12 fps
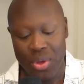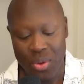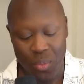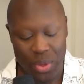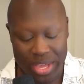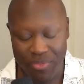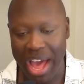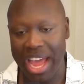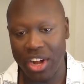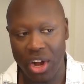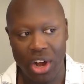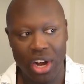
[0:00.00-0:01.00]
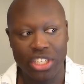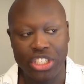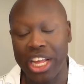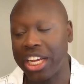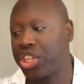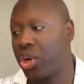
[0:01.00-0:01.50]
We find her. She's
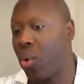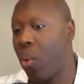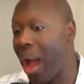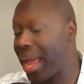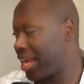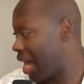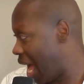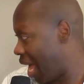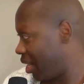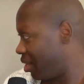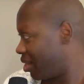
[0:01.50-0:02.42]
actually quite kind,